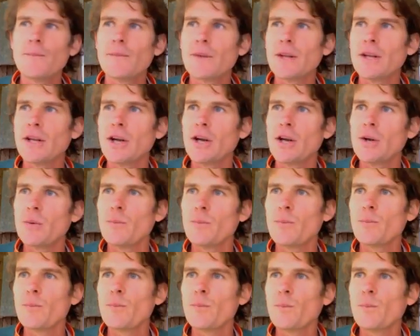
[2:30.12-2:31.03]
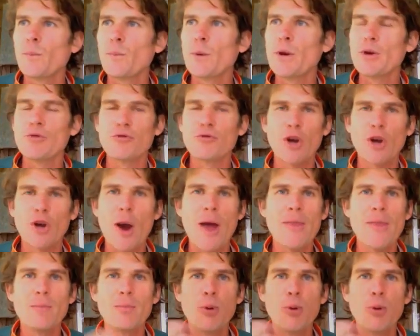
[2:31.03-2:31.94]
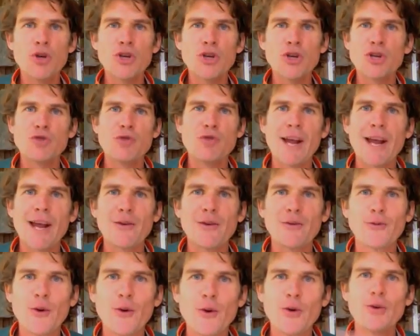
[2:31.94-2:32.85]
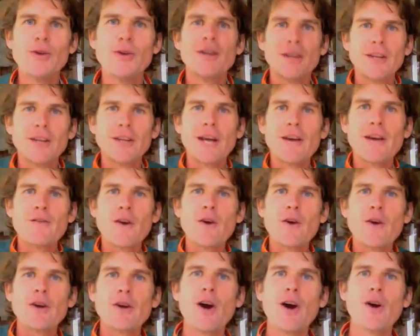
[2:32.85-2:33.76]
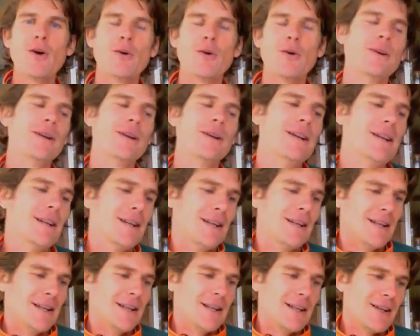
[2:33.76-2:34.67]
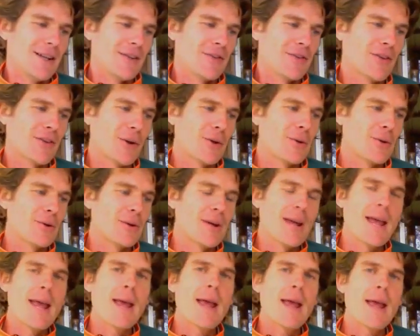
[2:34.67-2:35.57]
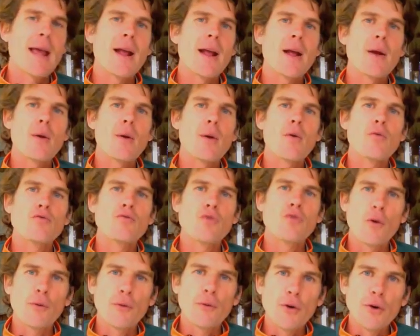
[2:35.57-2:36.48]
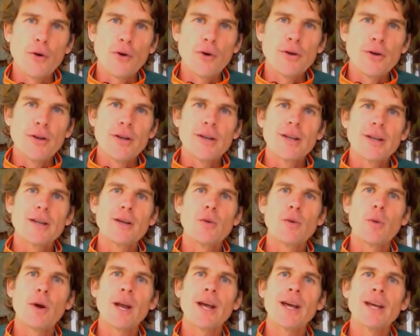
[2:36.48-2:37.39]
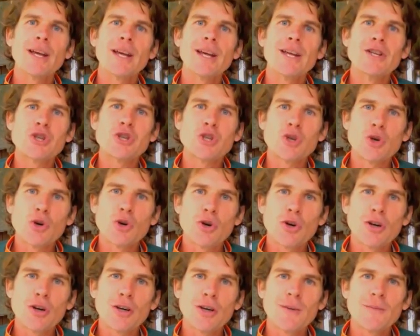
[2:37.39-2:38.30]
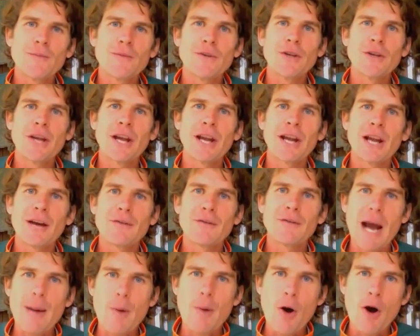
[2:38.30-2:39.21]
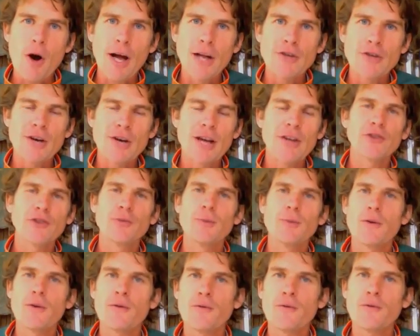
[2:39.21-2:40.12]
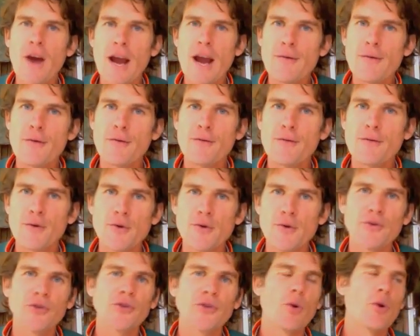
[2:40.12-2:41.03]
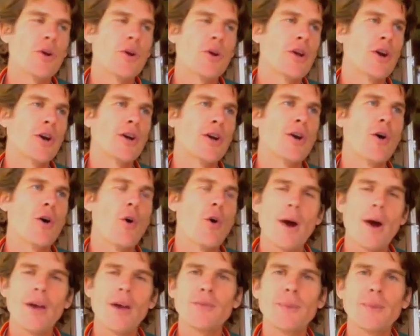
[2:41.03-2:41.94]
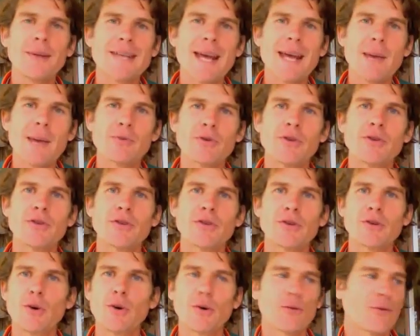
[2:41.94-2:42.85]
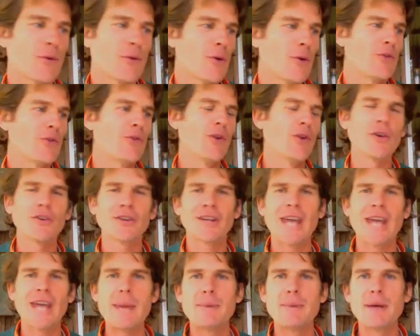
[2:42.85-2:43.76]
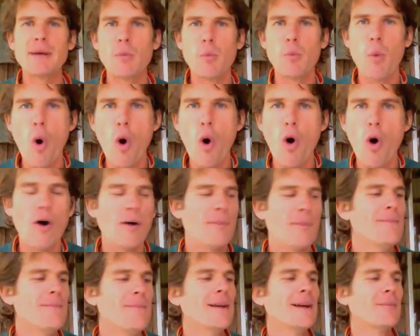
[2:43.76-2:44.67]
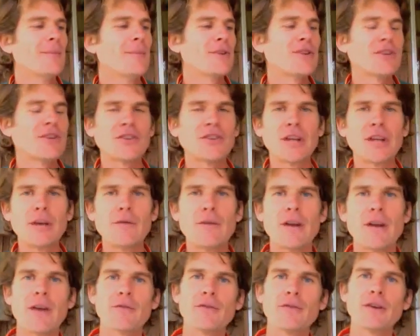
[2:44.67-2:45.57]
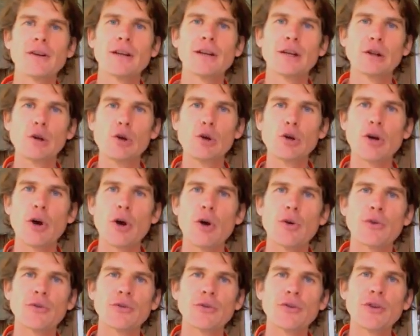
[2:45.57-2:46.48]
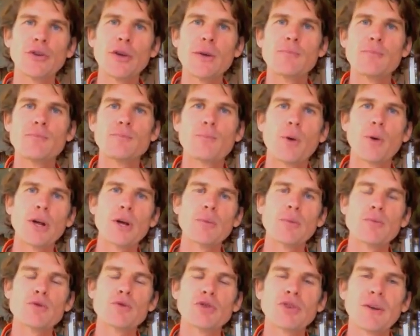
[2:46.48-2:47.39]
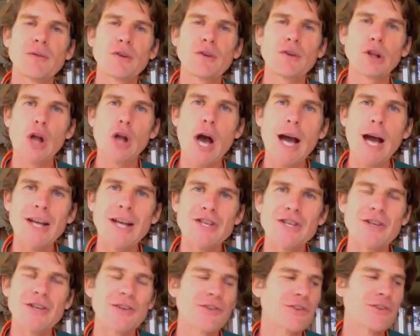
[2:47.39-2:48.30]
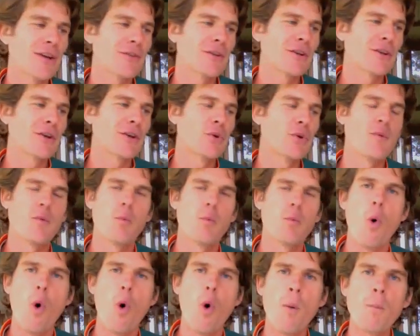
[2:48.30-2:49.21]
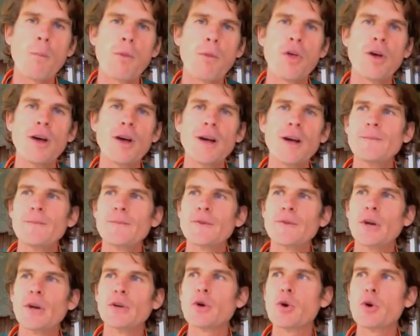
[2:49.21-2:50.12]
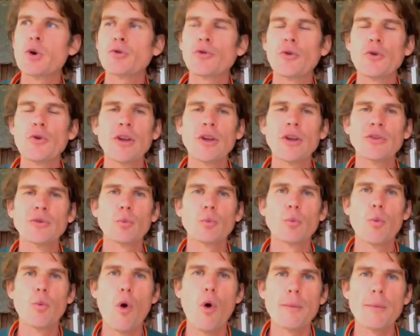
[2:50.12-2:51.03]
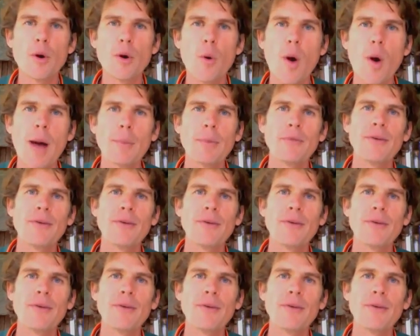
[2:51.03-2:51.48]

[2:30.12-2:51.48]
You know, when you go out in the bush and you run out of food, you get very cold. So raw food, you want to ensure you're getting enough carbohydrates from your favourite fruits, or you're going to always be tempted to cook foods, not to keep you warm, but just to give you enough glucose so your body can produce enough glycogen. It's nothing to do with warmth. You know, cooked food doesn't warm you up.